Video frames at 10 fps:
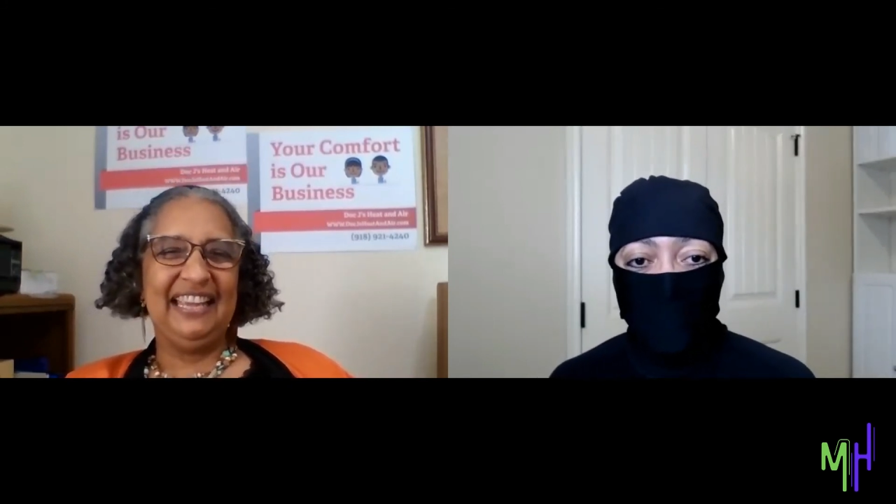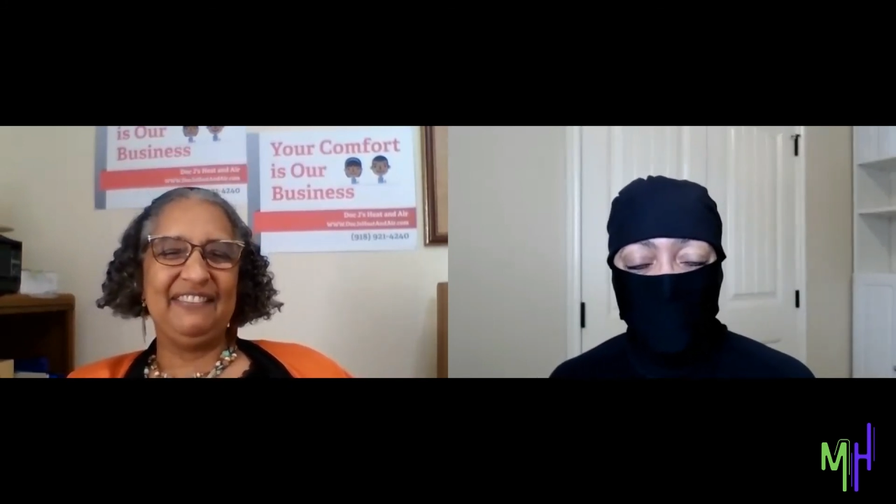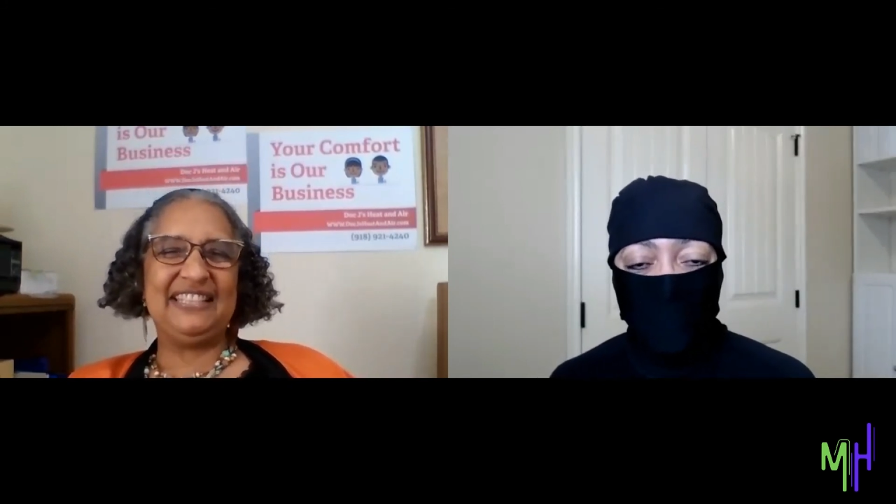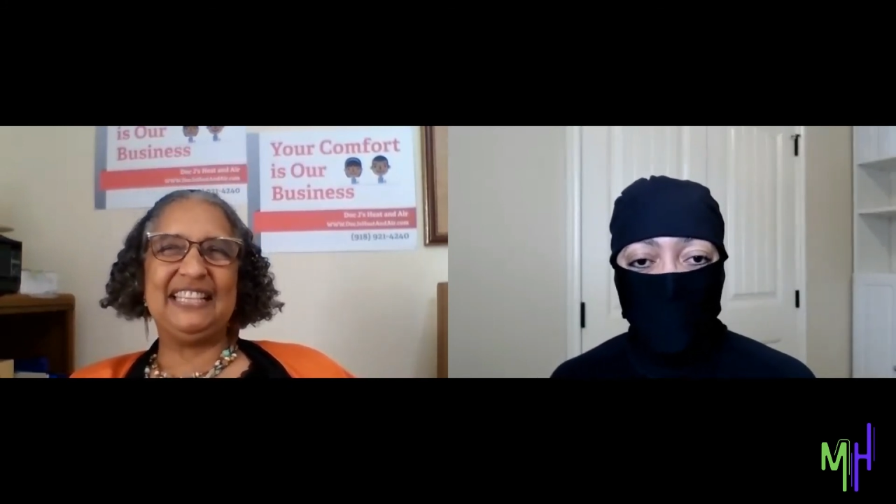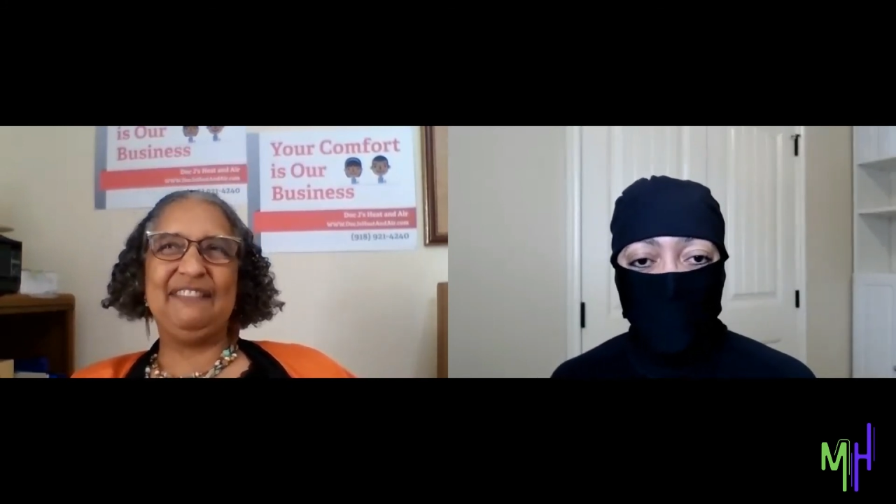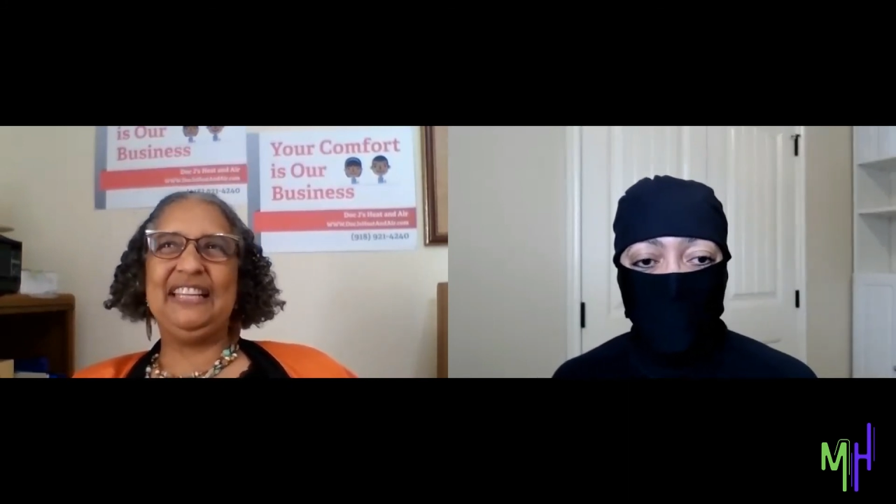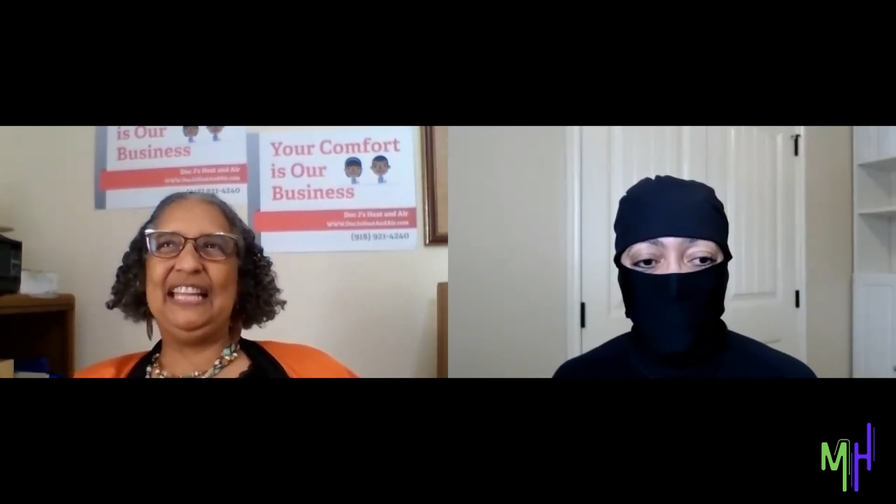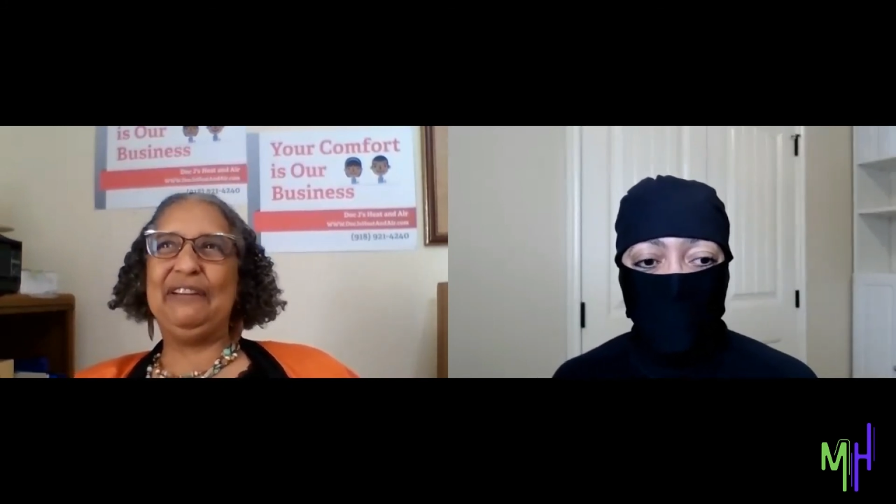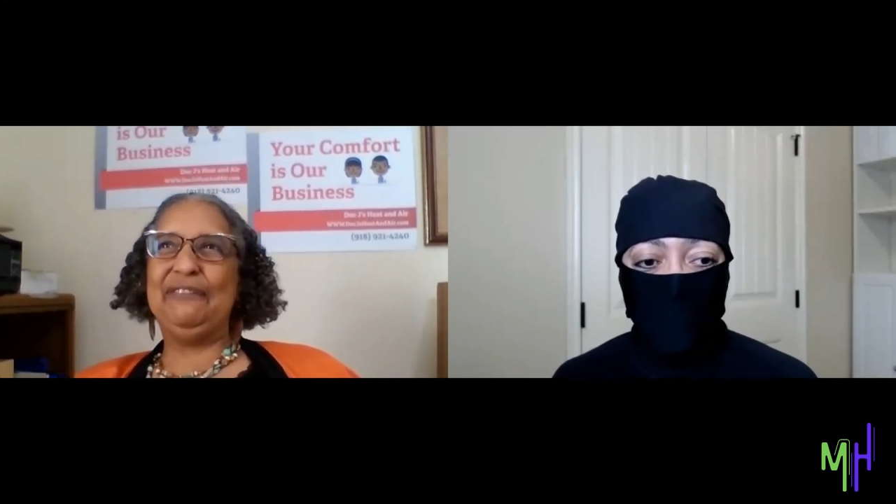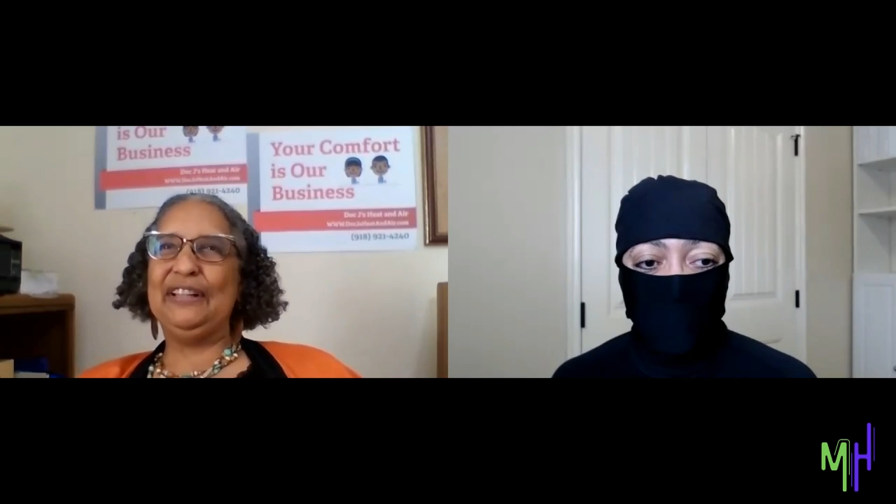if it's
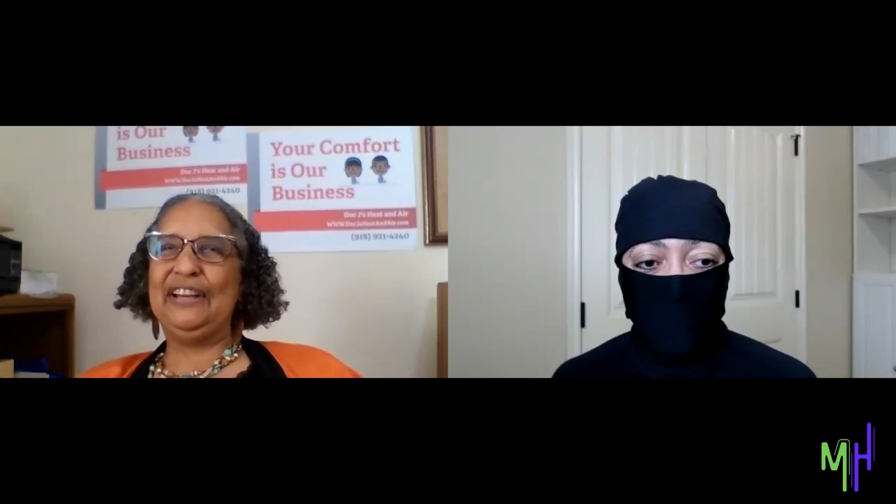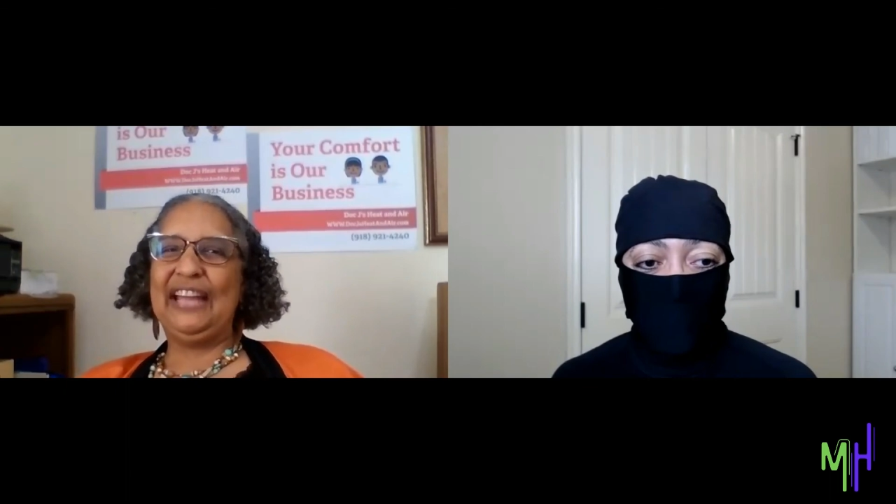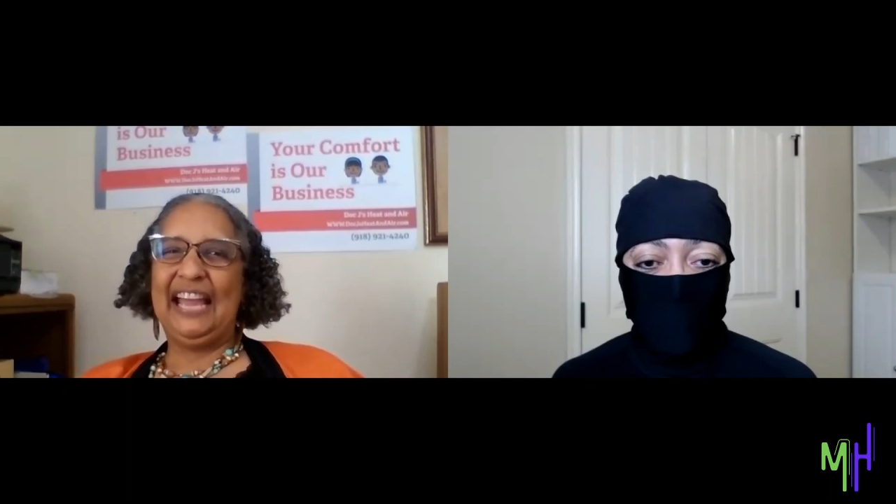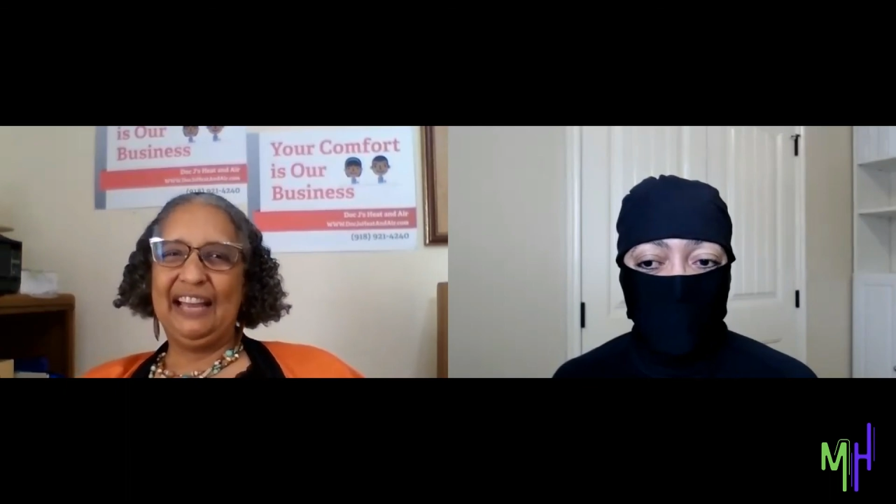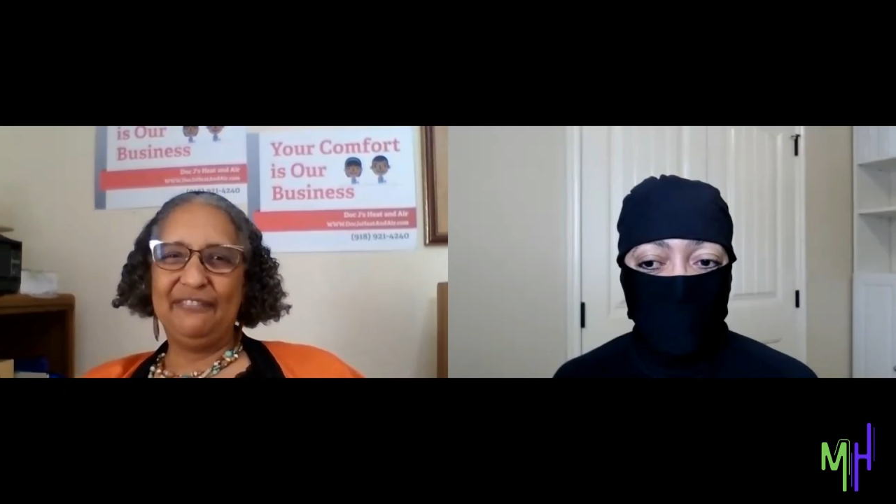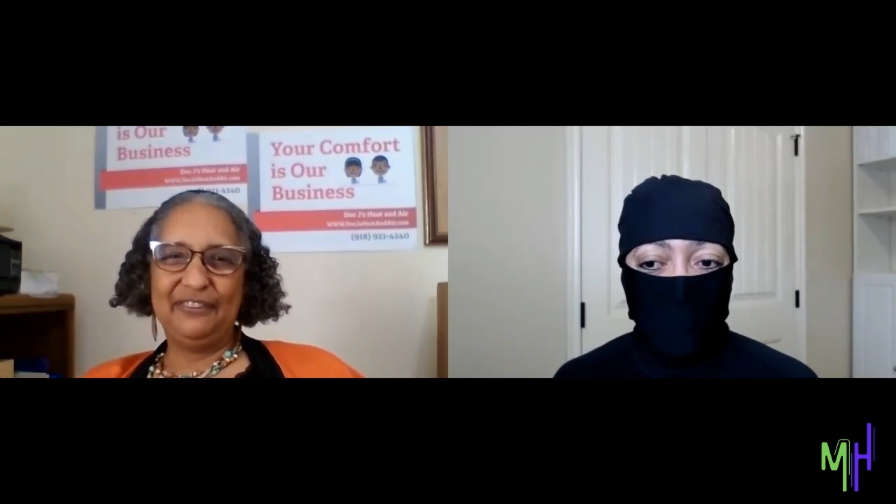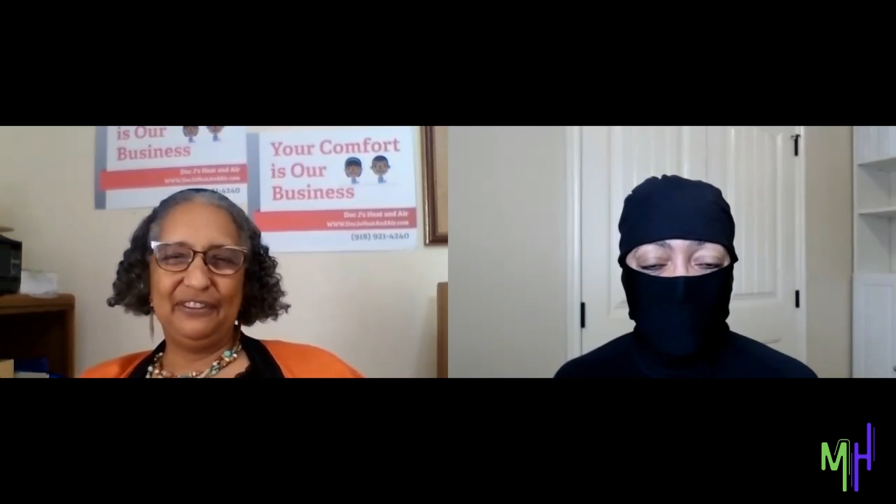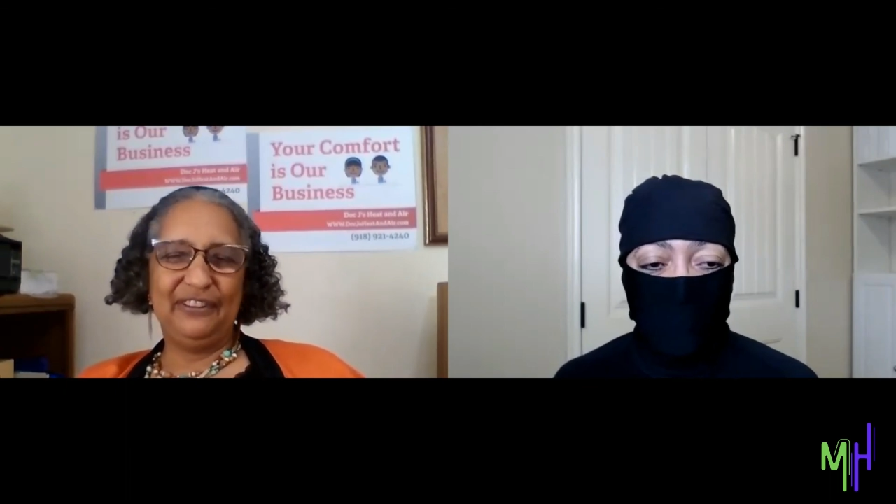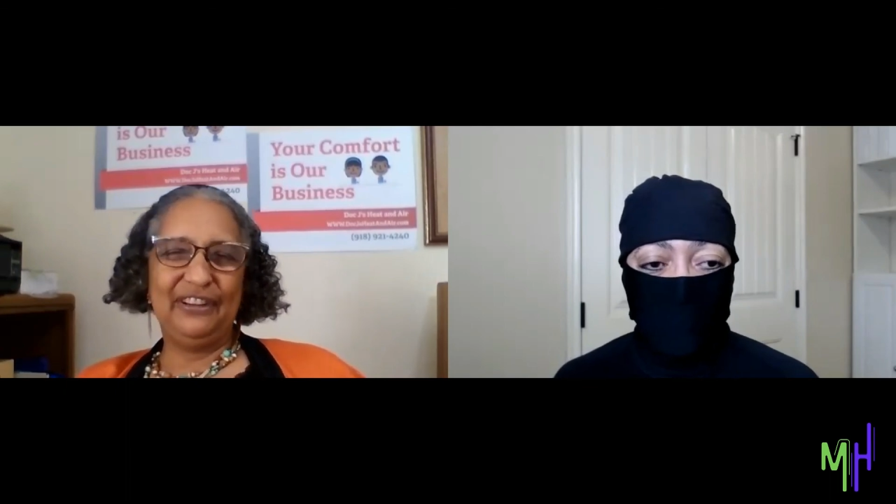something they really after,